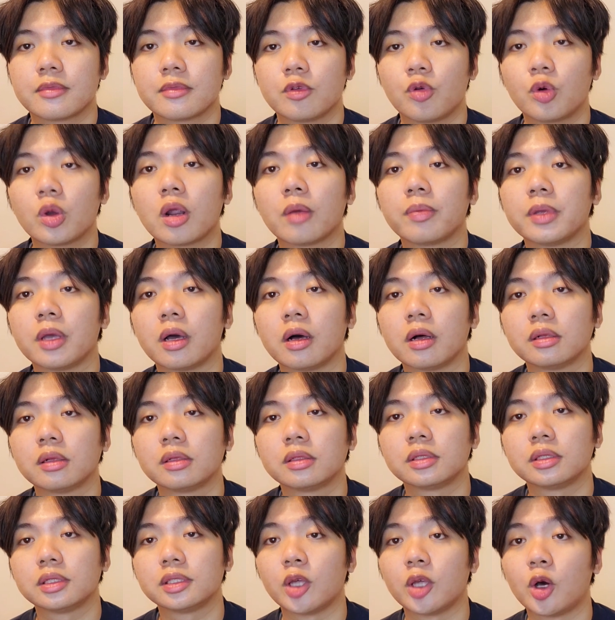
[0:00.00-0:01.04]
What up, y'all?
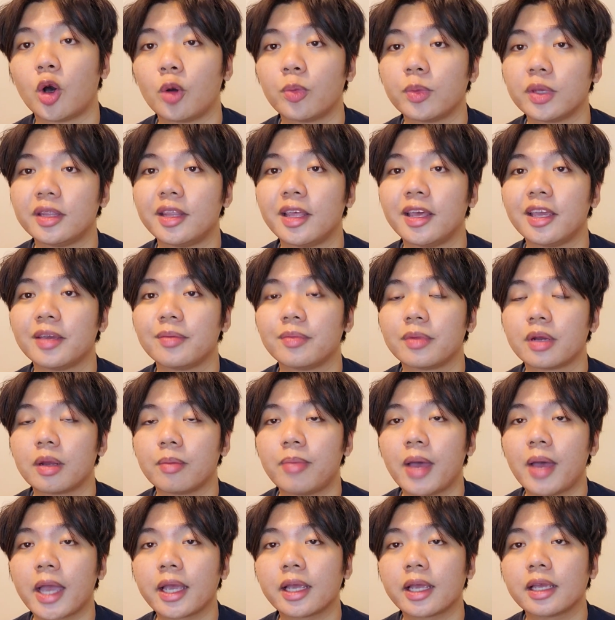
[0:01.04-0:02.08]
It's the homie Dame, and
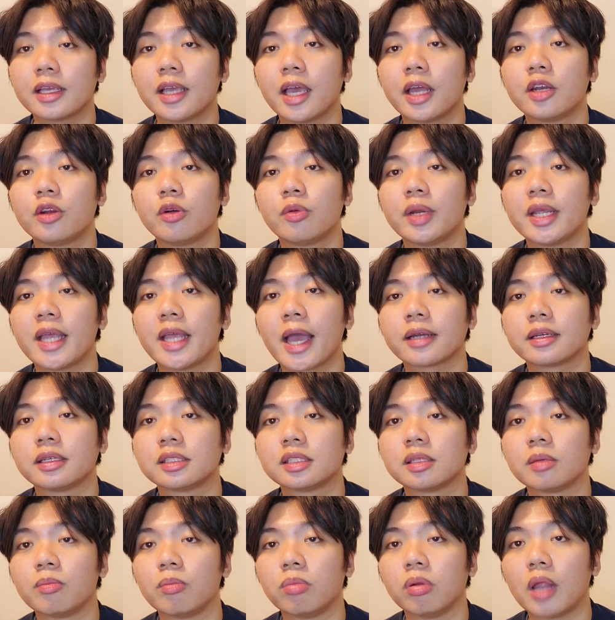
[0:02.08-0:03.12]
I'm back again to react to
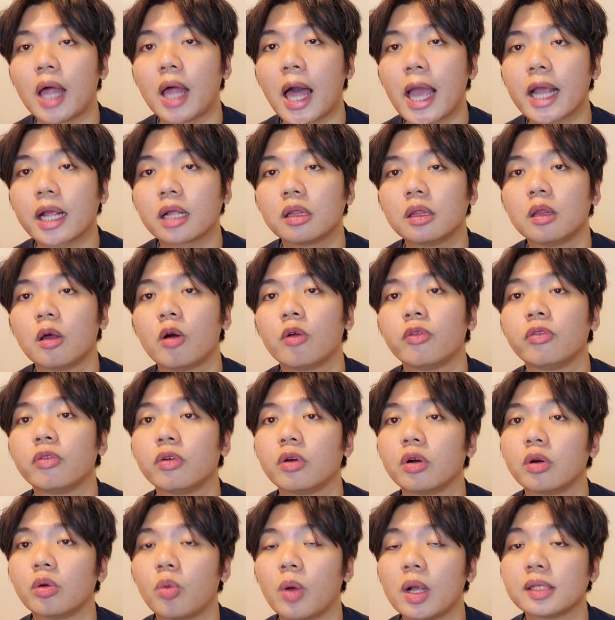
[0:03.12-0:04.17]
some Black
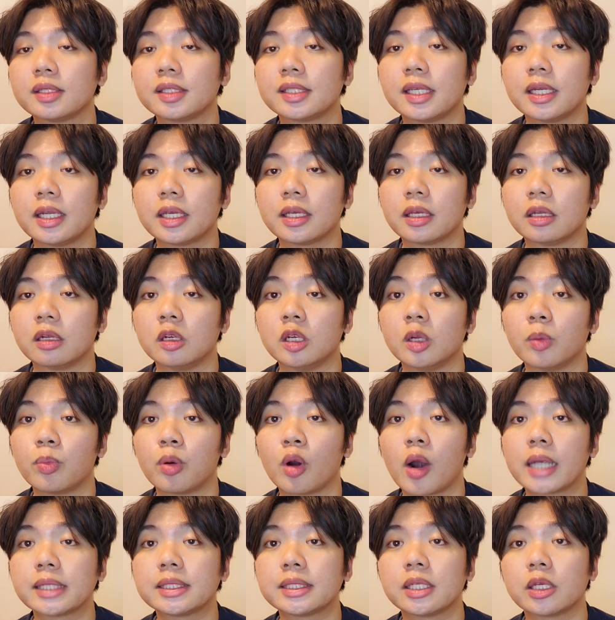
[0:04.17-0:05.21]
Clover while sitting in a
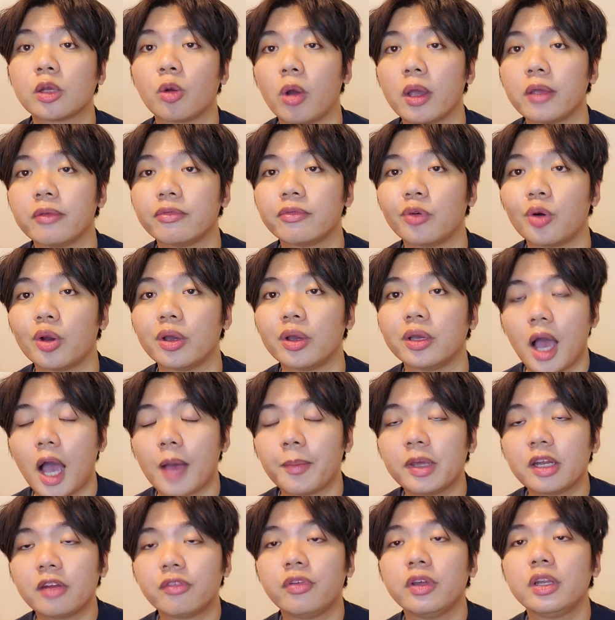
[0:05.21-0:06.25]
depressing white void. I
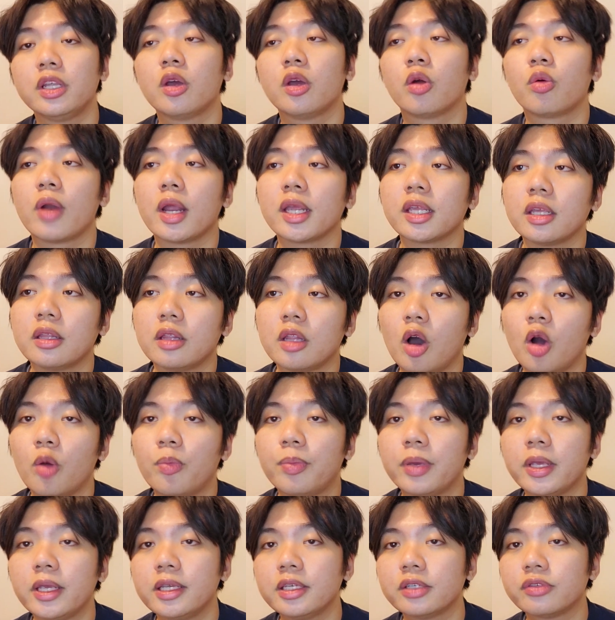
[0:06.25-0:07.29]
made a video ranking the
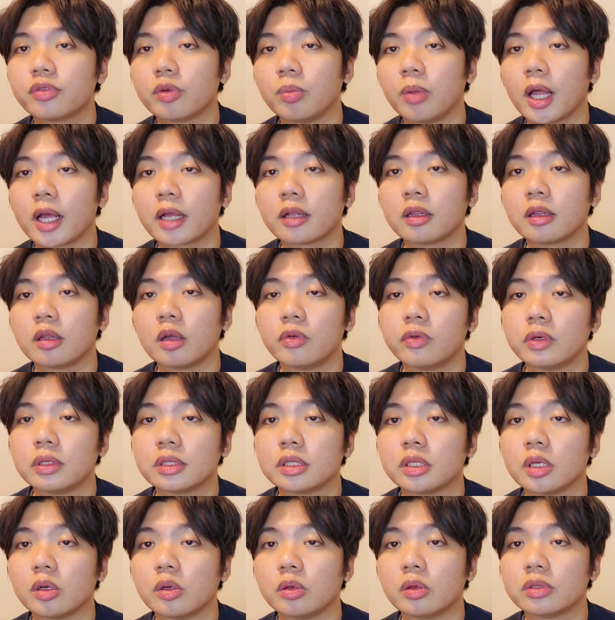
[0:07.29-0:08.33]
OPs for Black Clover,
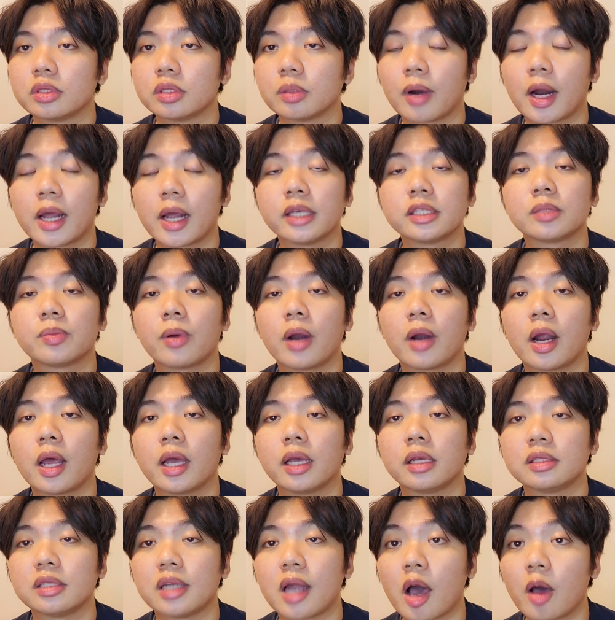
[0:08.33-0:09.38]
so surprise,
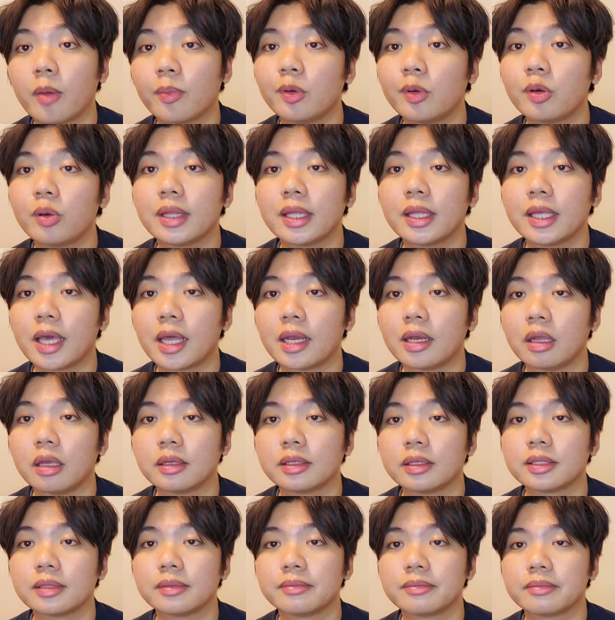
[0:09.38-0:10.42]
surprise, now I'm doing the
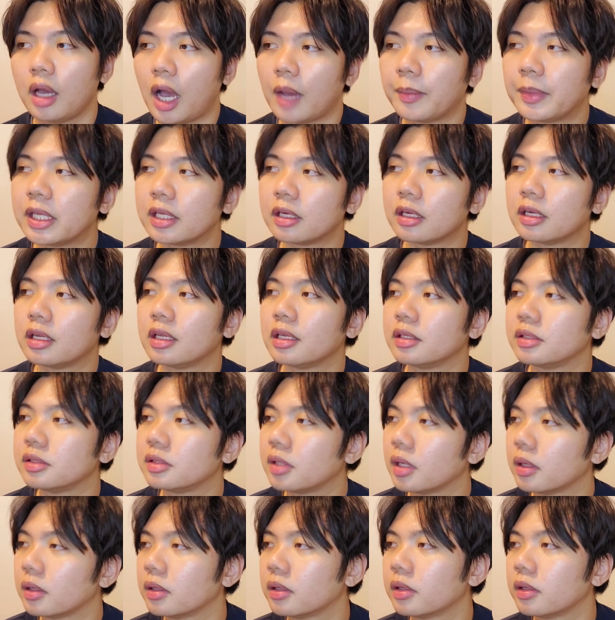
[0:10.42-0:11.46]
endings. I mean, it
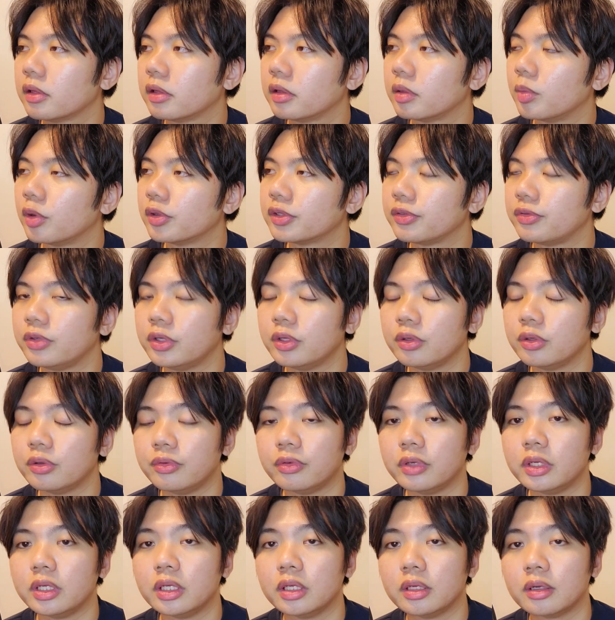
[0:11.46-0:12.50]
is the most viewed
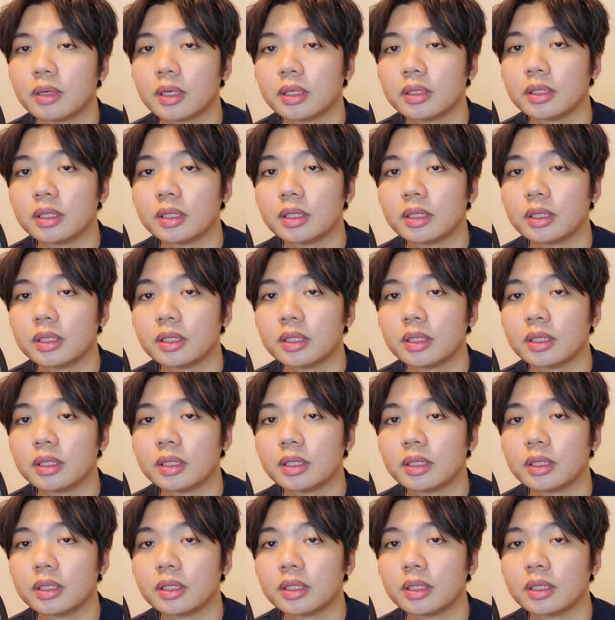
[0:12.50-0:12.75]
video on